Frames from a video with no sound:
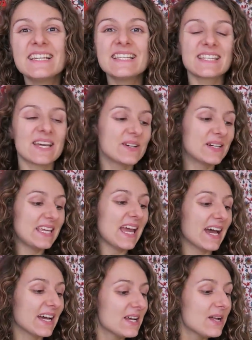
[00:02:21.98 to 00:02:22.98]
So
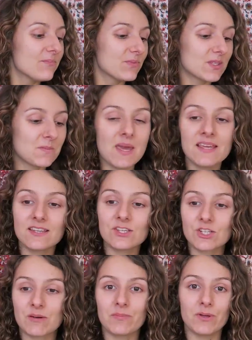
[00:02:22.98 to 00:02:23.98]
yeah, to make this
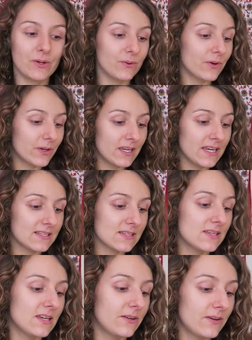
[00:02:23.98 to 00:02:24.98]
shampoo, all you need to
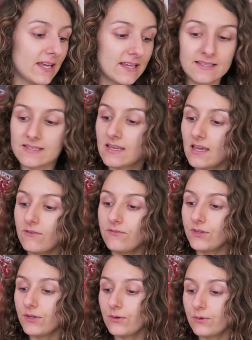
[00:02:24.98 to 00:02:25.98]
do is,
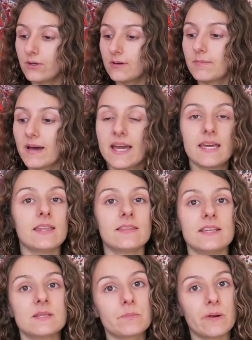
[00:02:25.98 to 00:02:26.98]
if you buy
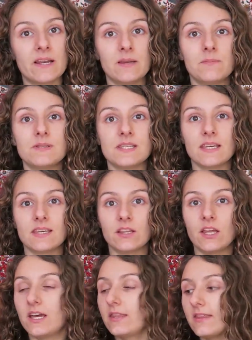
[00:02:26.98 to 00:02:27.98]
this brand in
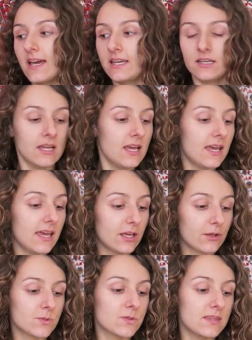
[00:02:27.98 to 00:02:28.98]
particular, then it
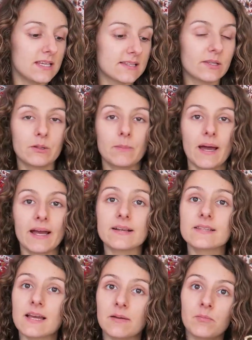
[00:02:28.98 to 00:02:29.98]
comes with these little
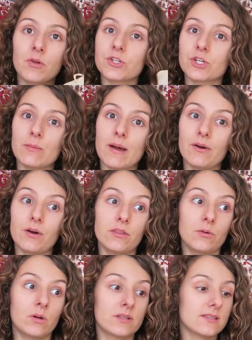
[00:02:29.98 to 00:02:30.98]
bags. I'm not sure about
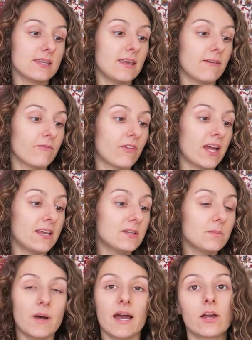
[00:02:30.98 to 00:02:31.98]
other ones that you can find,
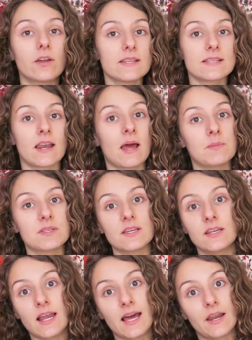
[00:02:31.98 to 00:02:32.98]
but I got this on
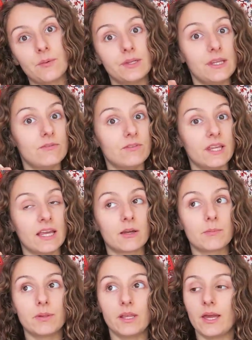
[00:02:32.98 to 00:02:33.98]
Amazon, and I will leave the
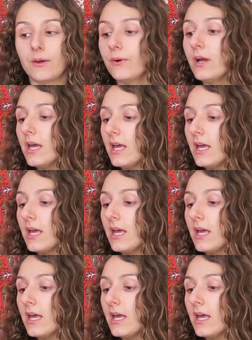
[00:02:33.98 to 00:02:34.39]
link below.